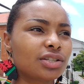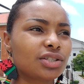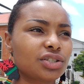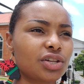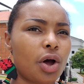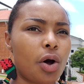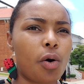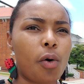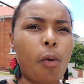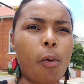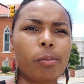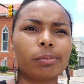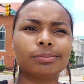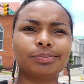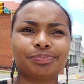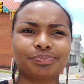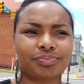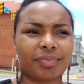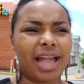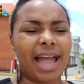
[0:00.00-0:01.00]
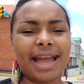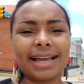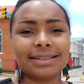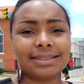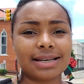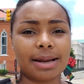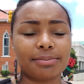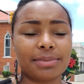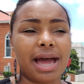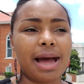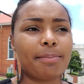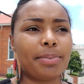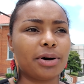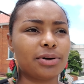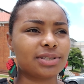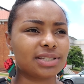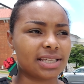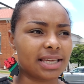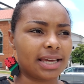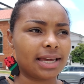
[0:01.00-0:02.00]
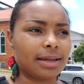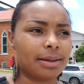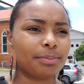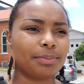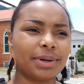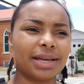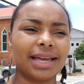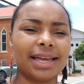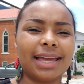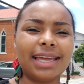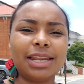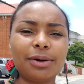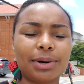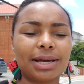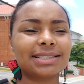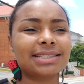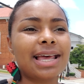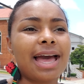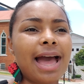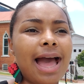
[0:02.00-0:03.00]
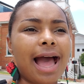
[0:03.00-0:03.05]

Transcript: so i ended up not posting it but anyways